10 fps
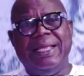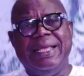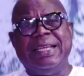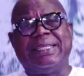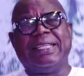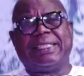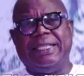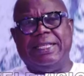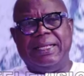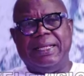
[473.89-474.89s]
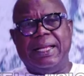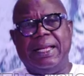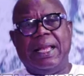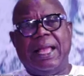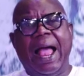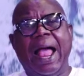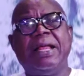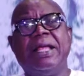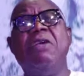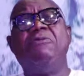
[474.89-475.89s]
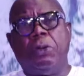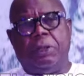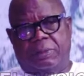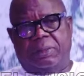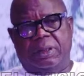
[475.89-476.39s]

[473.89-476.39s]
etc., and even